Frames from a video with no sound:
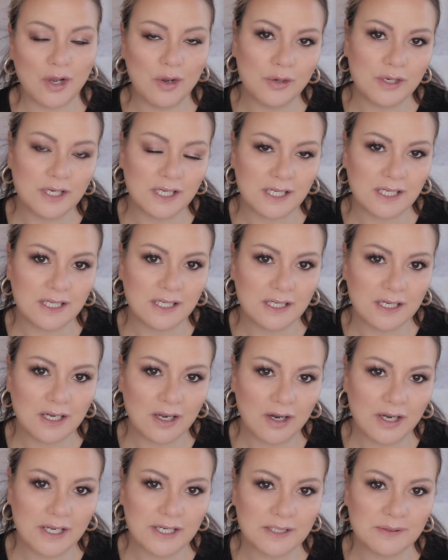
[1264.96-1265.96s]
only
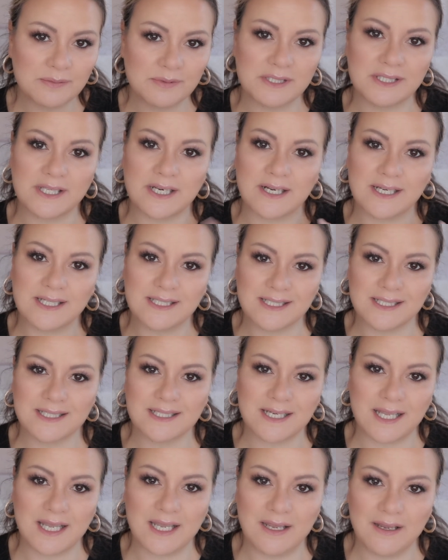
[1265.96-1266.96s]
items that I
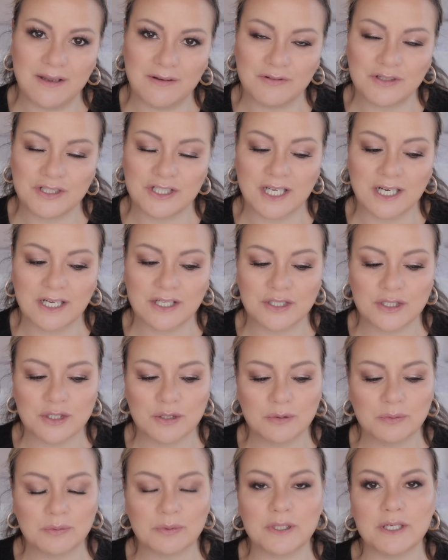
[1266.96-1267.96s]
didn't have Charlotte
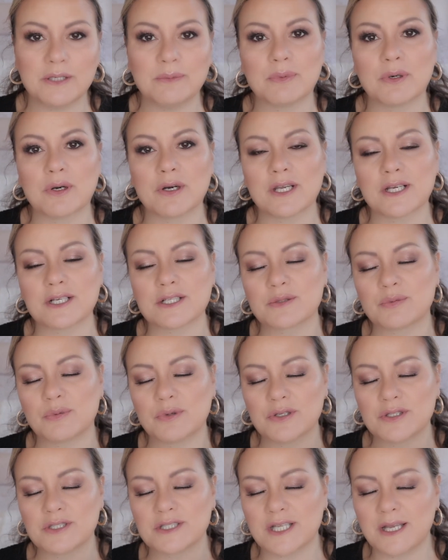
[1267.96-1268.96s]
Tilbury products
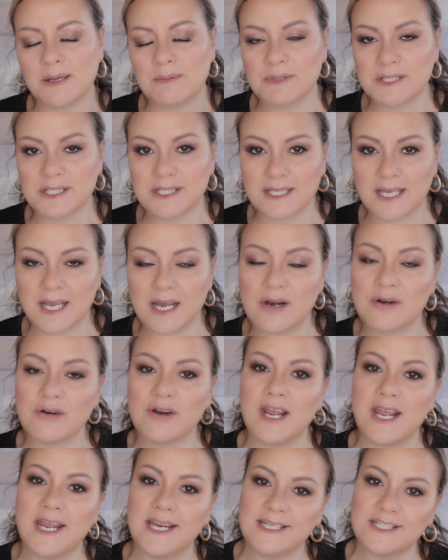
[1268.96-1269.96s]
was a
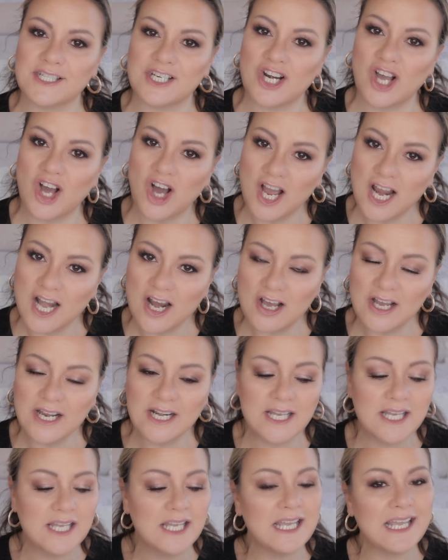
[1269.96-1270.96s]
mascara and an
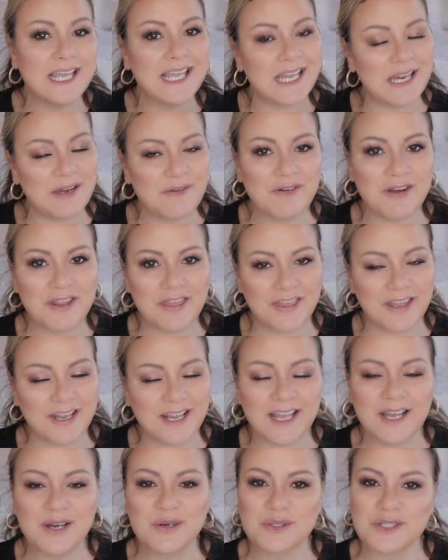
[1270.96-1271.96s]
eyeliner. Everything
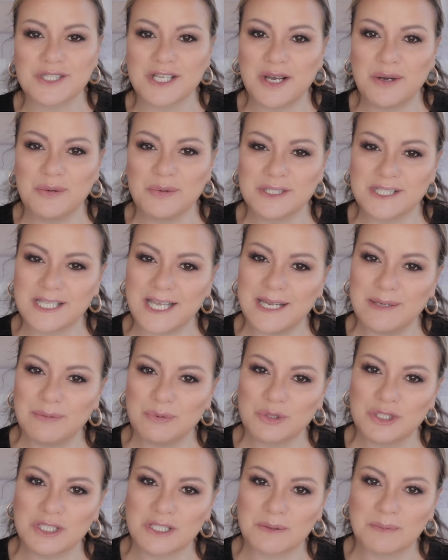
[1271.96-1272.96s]
else I was
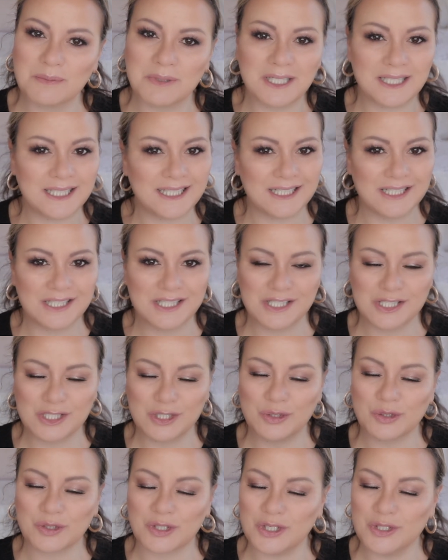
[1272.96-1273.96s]
able to complete this
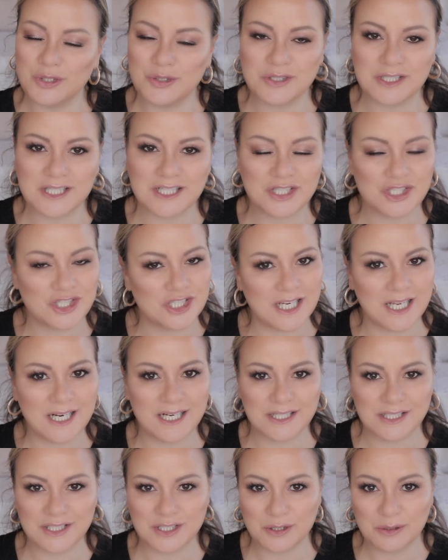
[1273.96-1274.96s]
look using
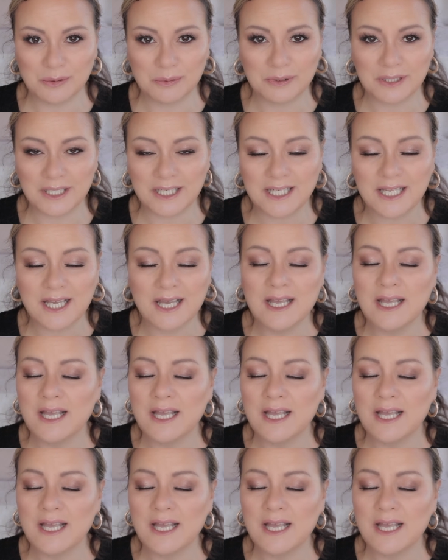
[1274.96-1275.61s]
Charlotte Tilbury.